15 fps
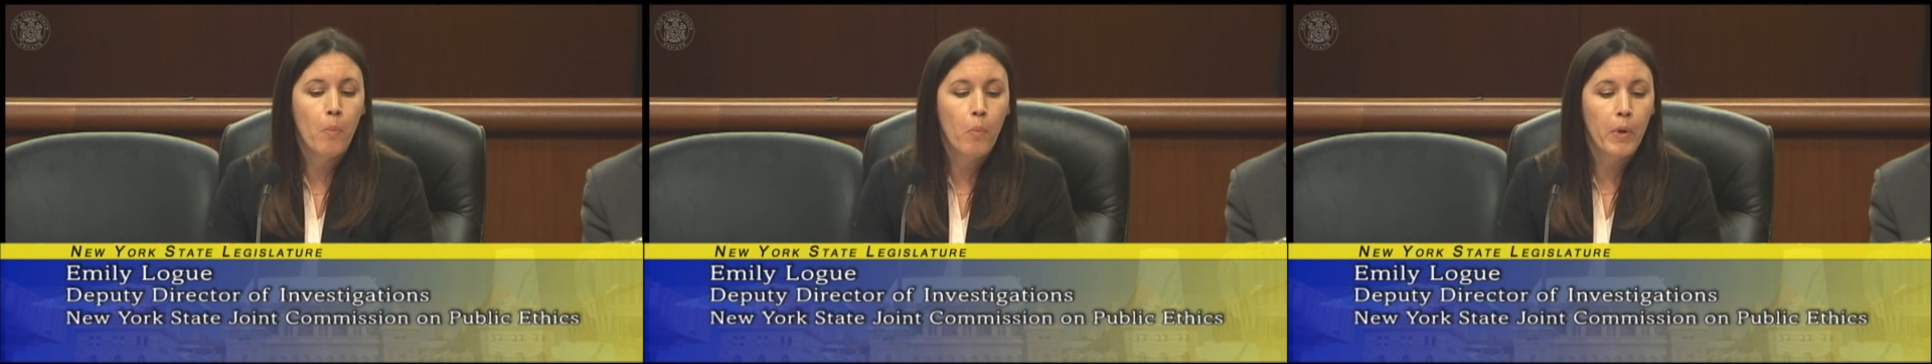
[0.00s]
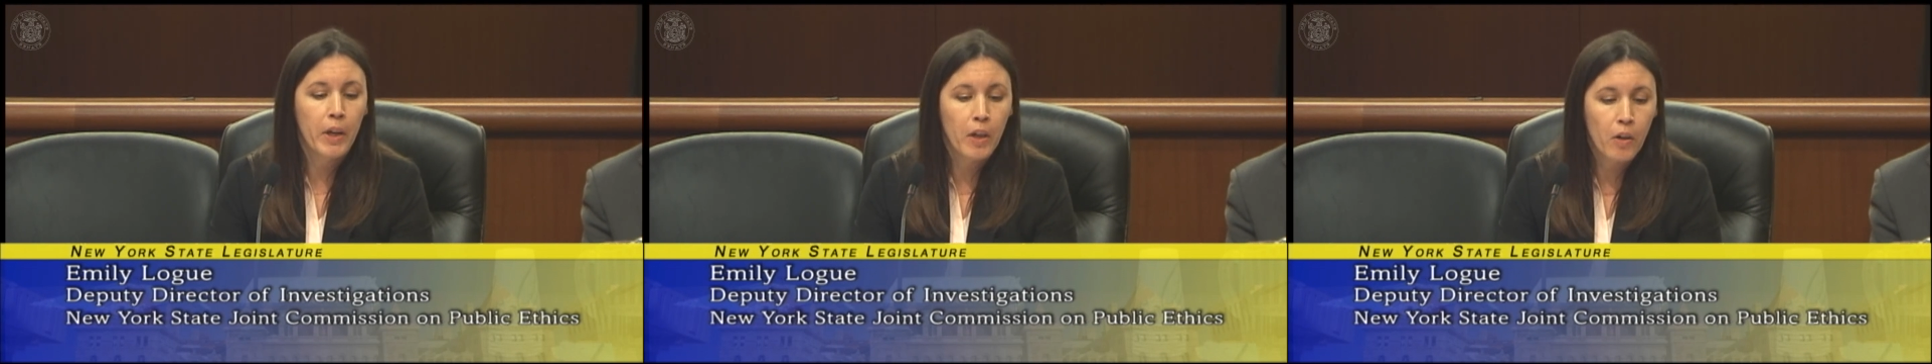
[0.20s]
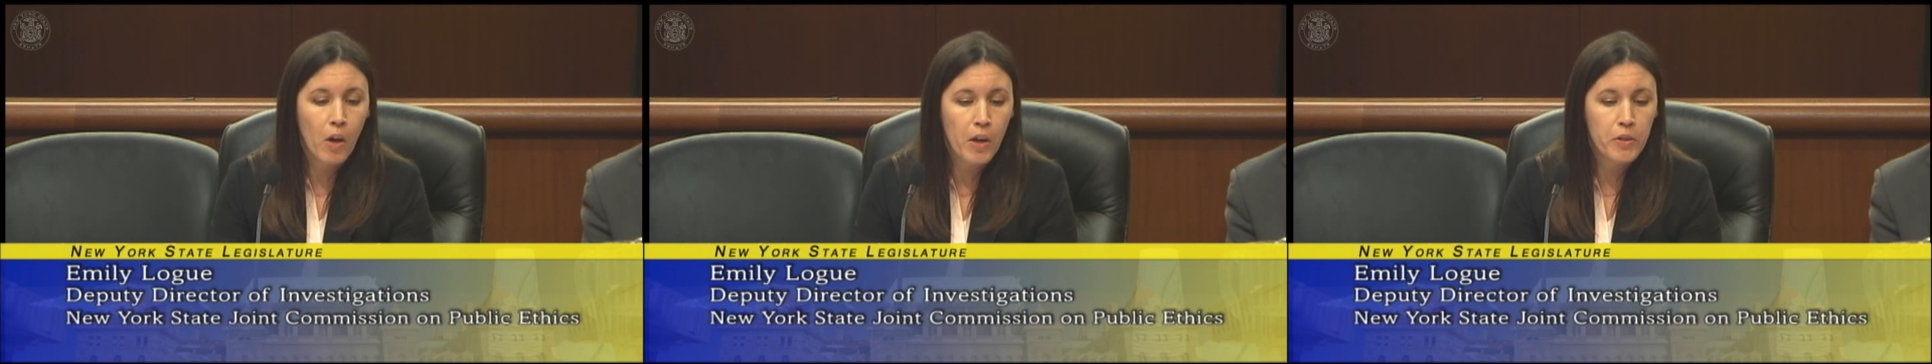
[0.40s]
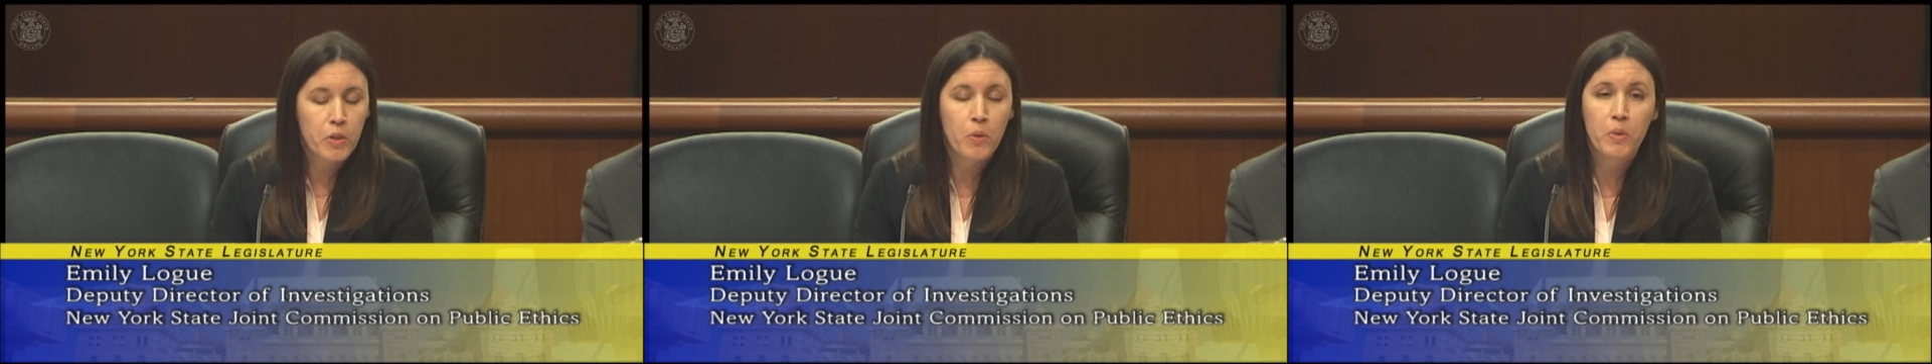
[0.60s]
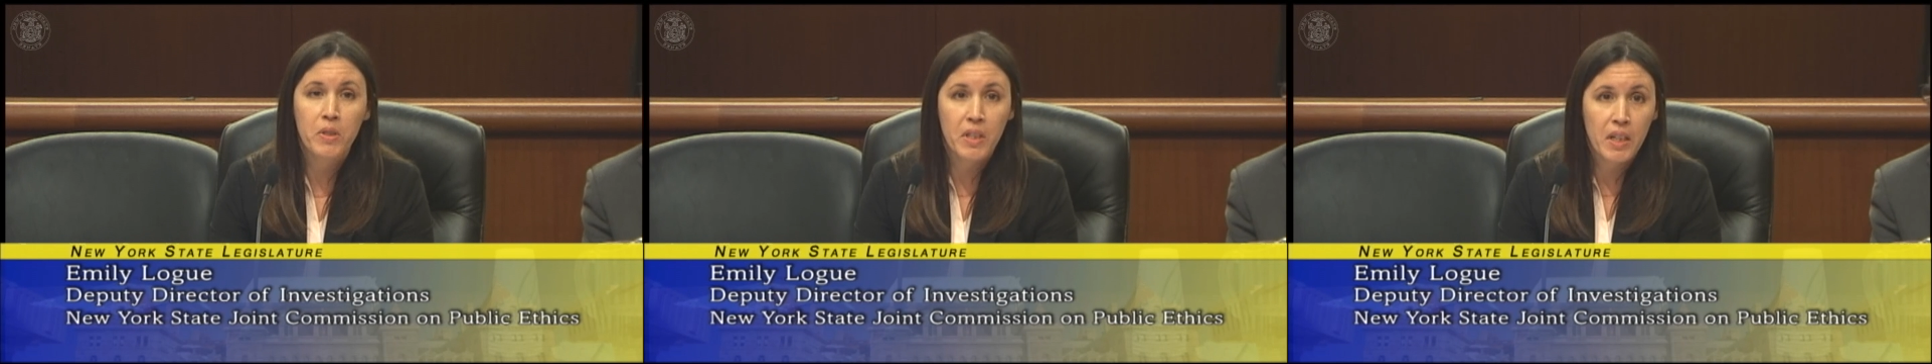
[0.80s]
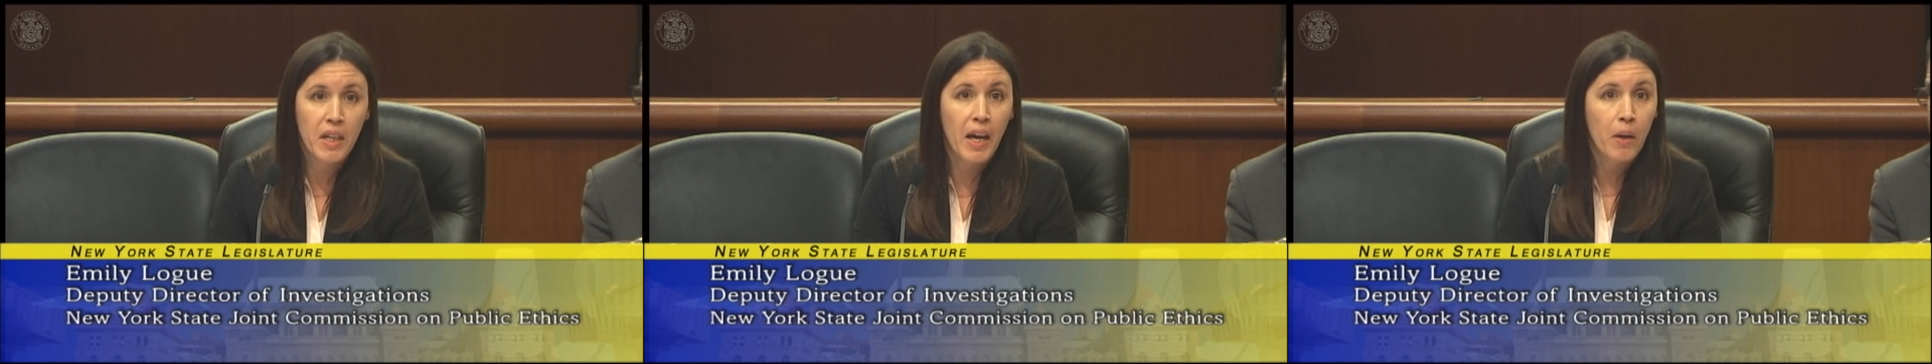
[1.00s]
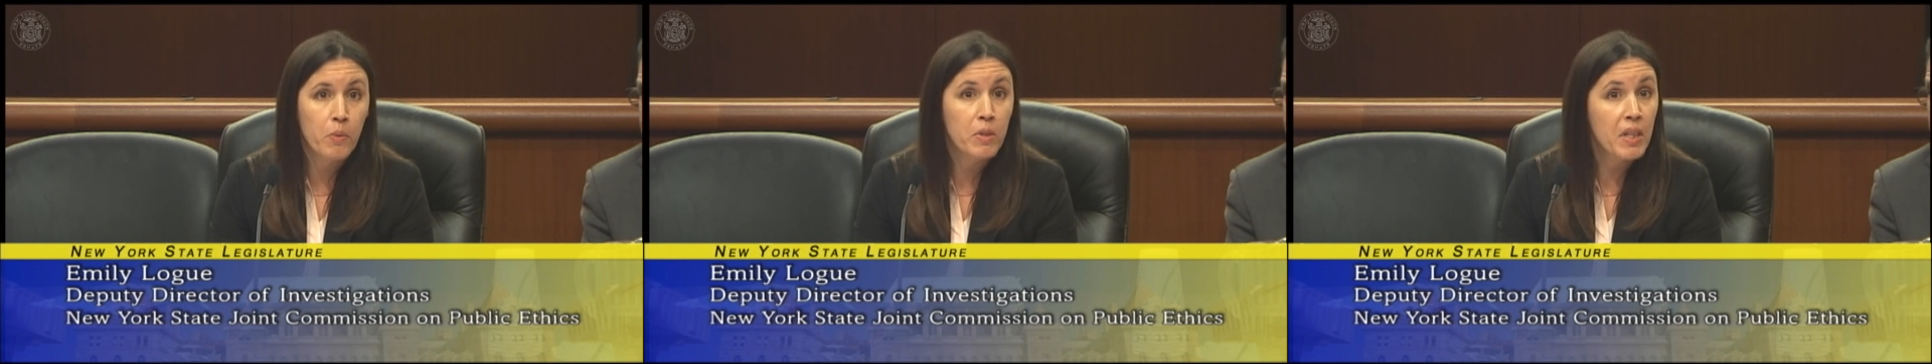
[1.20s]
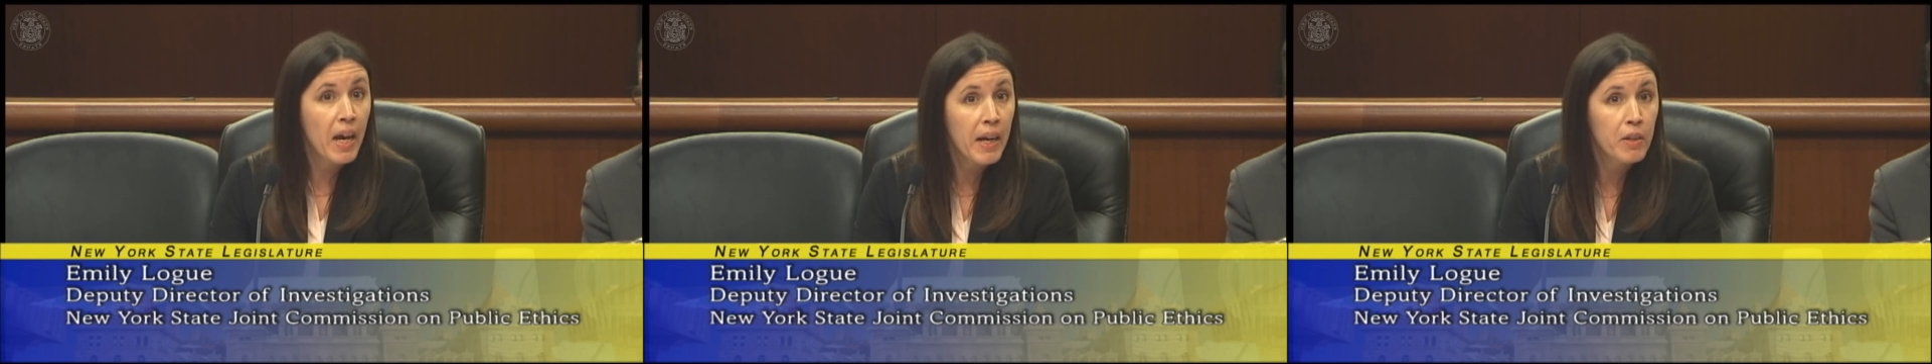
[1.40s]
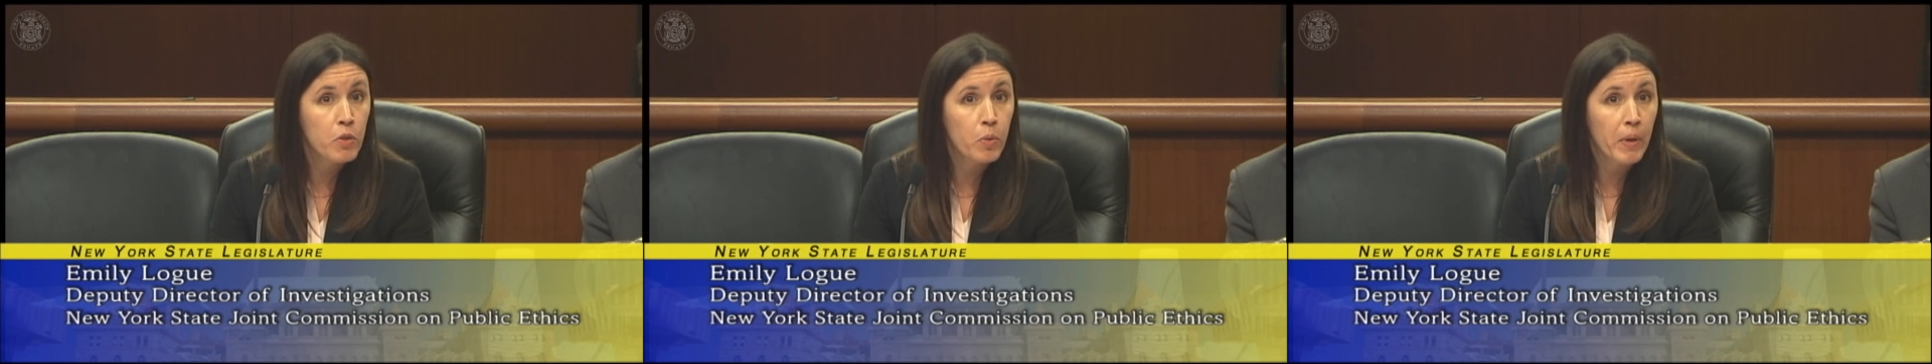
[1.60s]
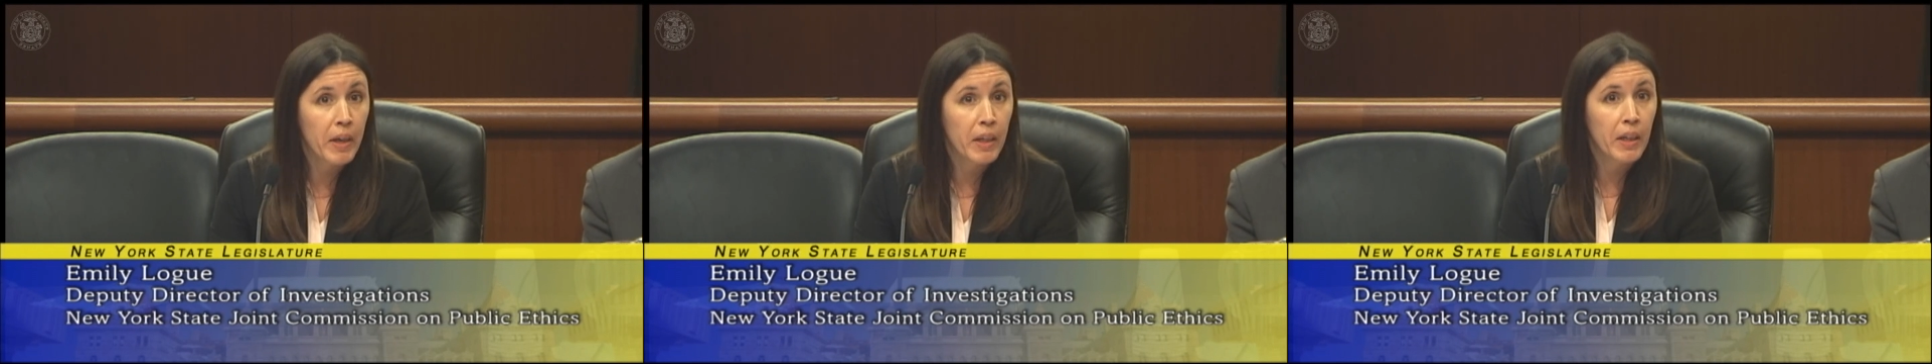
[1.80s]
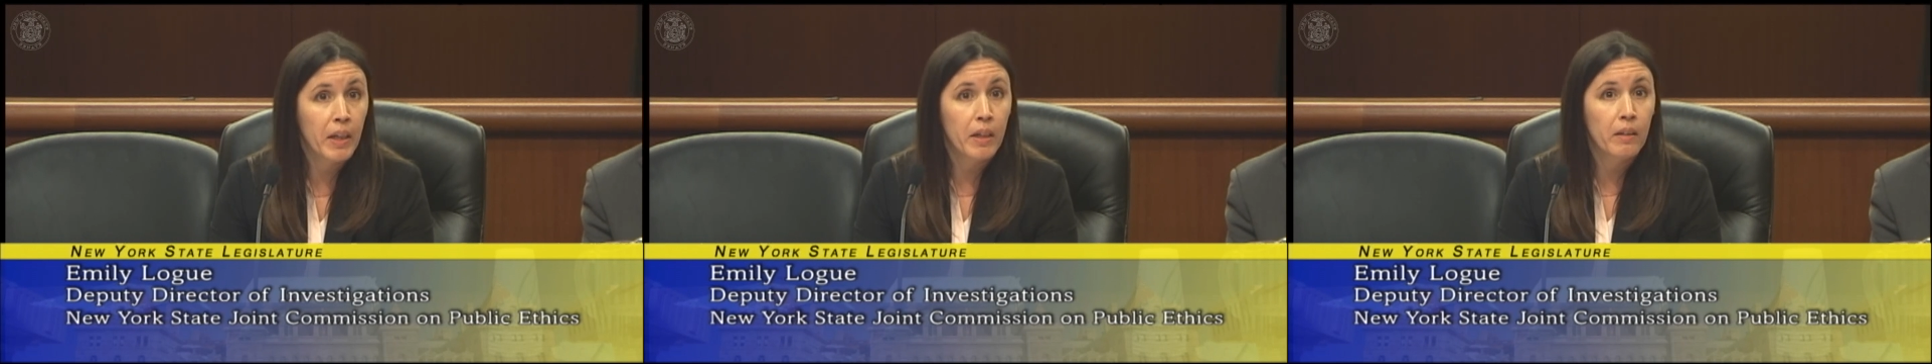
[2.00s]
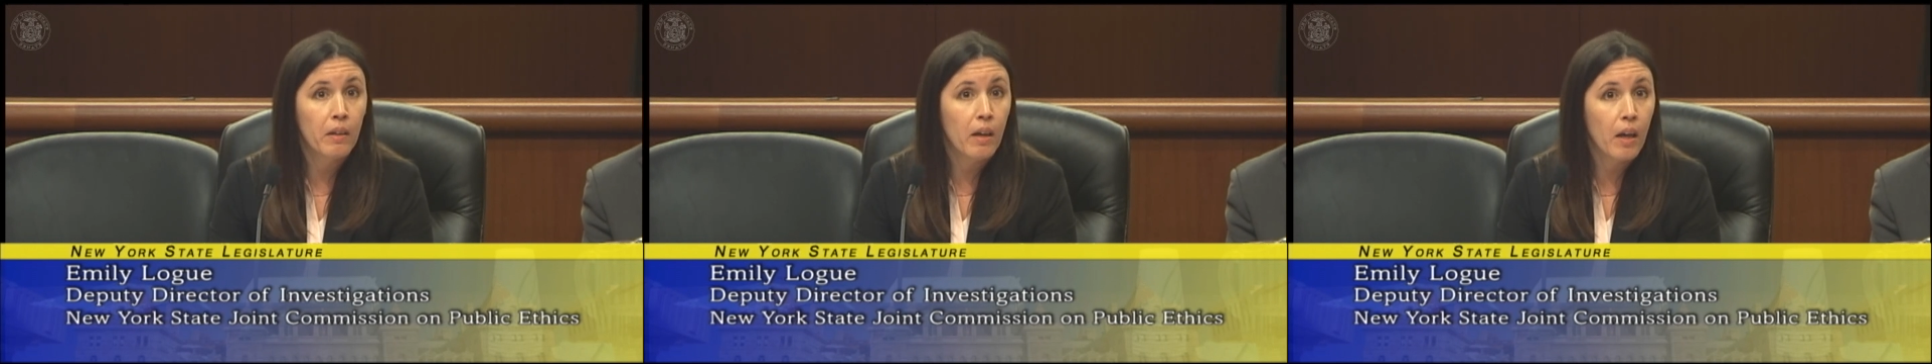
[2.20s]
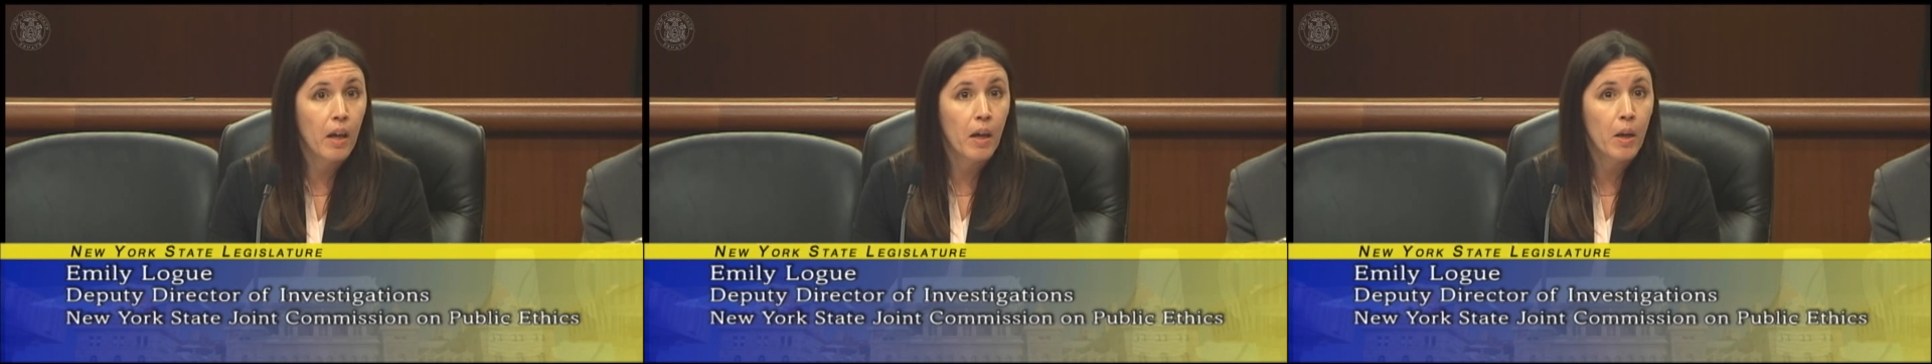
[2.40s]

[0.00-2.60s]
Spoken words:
we can also seek outside training.